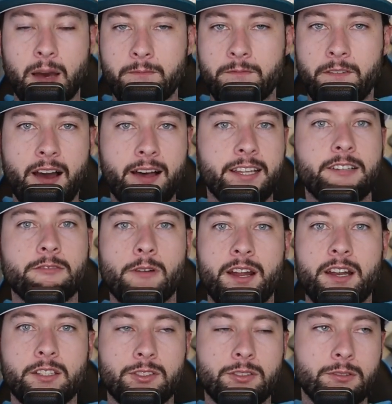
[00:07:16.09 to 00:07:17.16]
I'm finally
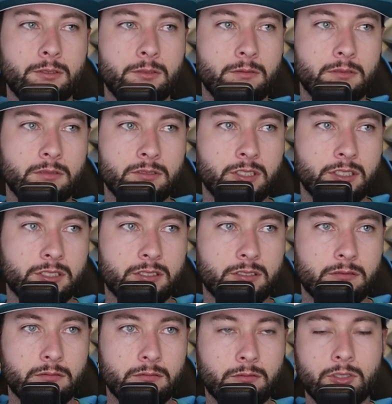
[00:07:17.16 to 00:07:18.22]
ready to just
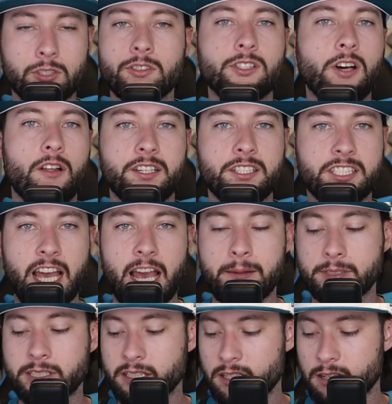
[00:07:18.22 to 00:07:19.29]
lose all these
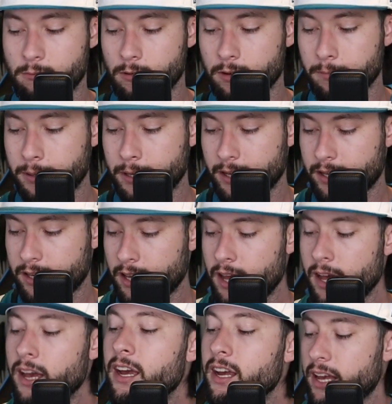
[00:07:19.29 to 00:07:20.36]
games, get the number one pick.
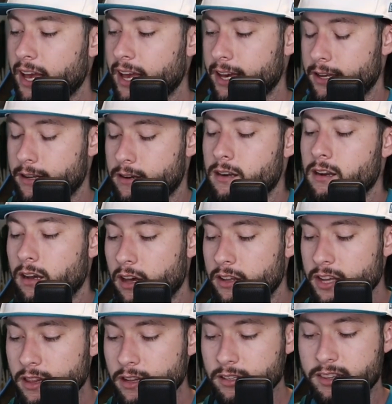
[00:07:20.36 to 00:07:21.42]
And
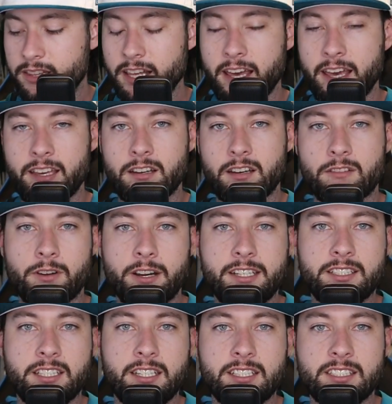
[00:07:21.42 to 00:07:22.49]
another thing,
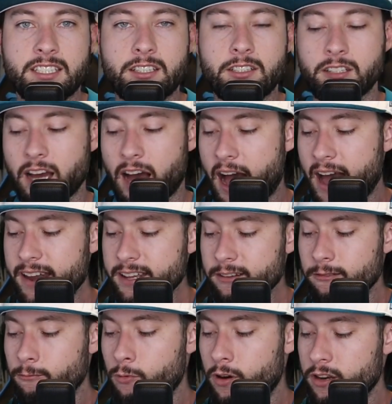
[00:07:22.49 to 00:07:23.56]
reason is, look, I
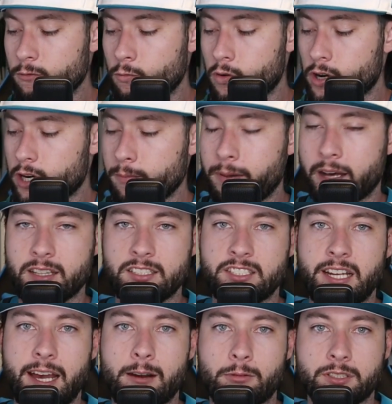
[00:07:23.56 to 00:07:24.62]
didn't want to worry about the
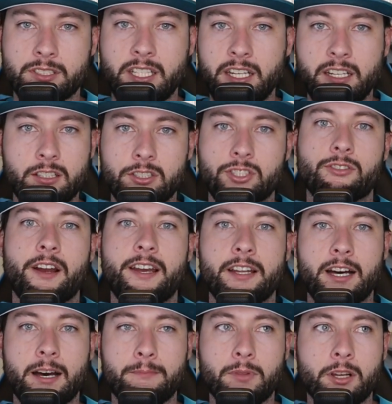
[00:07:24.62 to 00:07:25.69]
Jaguars needing to
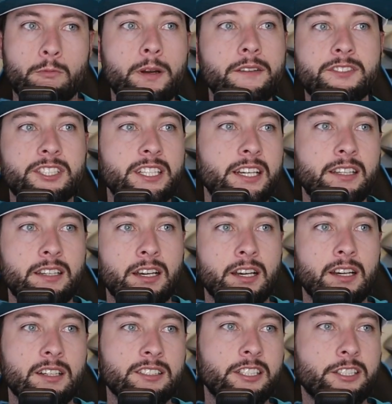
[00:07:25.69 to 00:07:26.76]
trade up. Look, we've seen
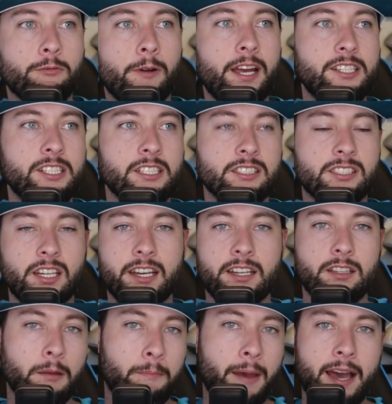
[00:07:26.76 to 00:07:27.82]
situations
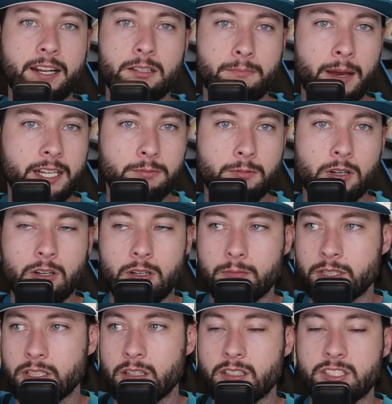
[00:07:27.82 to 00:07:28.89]
like the Pat, Patrick
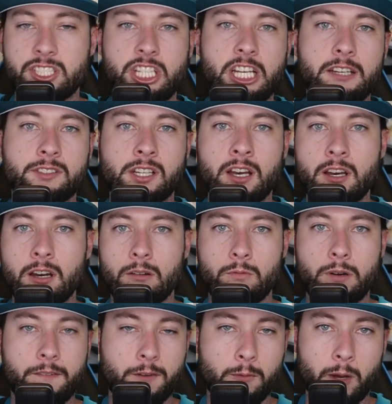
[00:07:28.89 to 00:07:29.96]
Mahomes, you know, the Chiefs
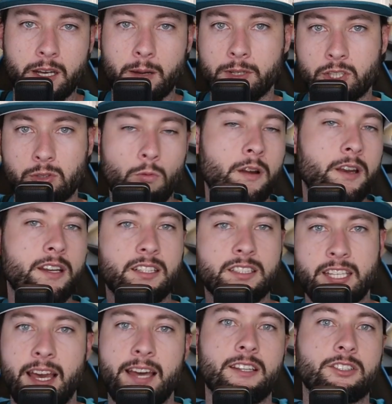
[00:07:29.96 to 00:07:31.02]
went from like number twenty to
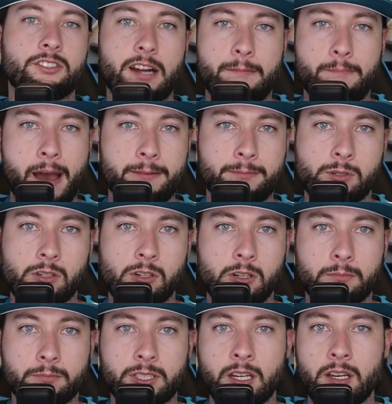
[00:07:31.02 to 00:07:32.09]
ten to draft Patrick
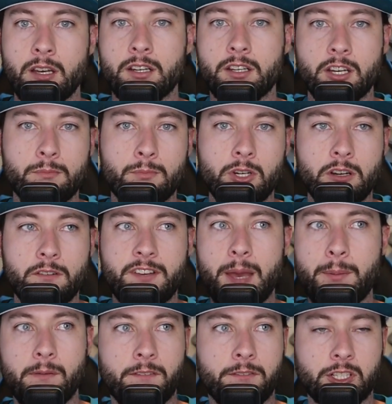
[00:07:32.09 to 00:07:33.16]
Mahomes. Good move,
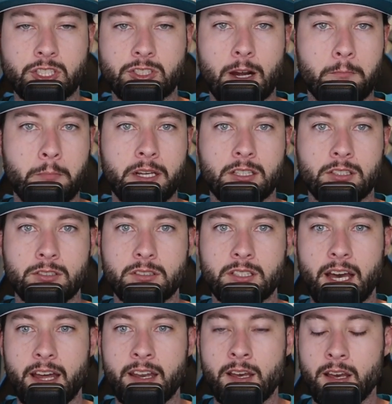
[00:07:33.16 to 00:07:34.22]
gave up a first round pick to do
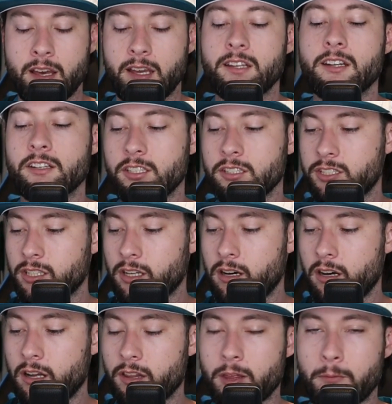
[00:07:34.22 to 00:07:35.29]
that. You know, you
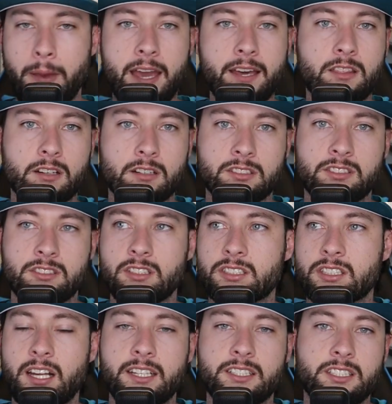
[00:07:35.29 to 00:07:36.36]
saw the Panthers
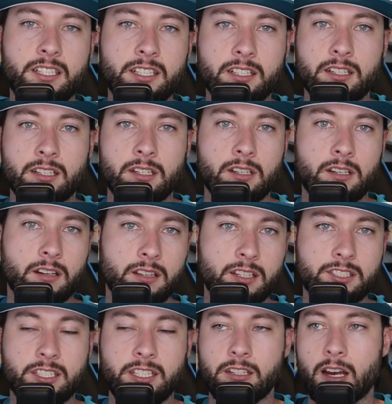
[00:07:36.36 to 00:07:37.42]
just last year or
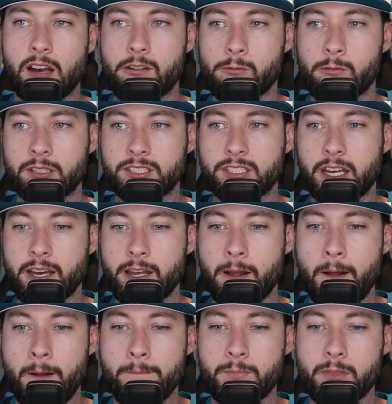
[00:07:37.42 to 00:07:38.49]
this year, however you want to say it,
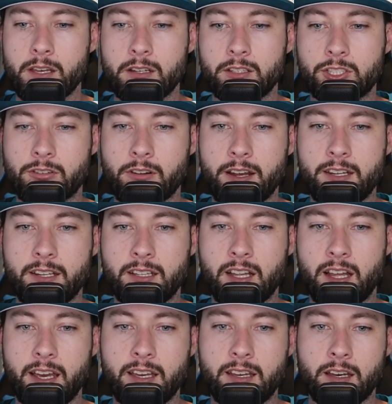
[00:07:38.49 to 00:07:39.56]
you know, traded
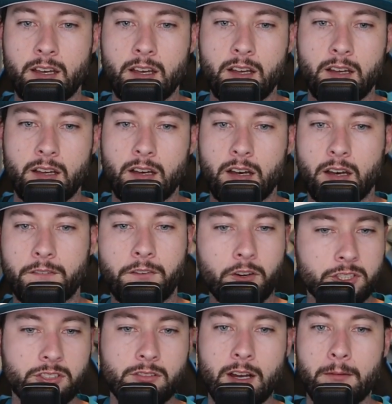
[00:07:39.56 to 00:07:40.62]
like a
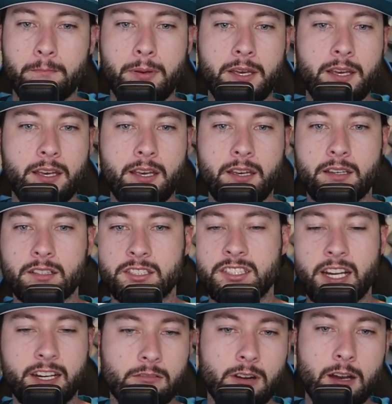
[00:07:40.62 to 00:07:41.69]
first round pick, a
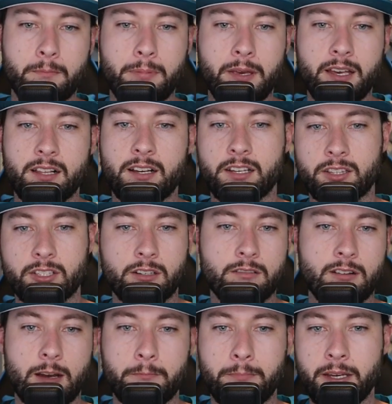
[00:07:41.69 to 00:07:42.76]
second round pick, like a third
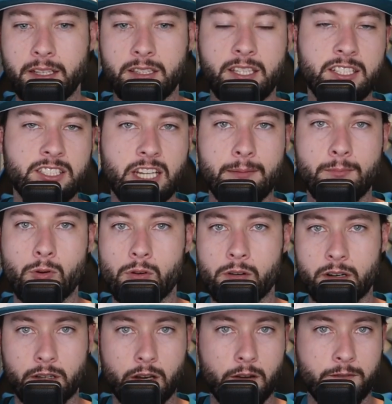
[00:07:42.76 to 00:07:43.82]
round pick, D J
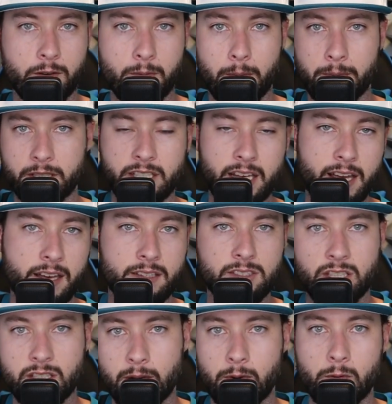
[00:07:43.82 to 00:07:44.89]
Moore, to go from number
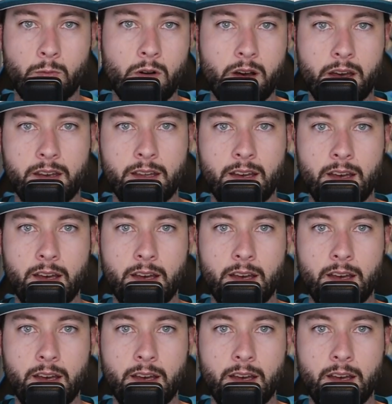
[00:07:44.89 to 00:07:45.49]
ten to number one.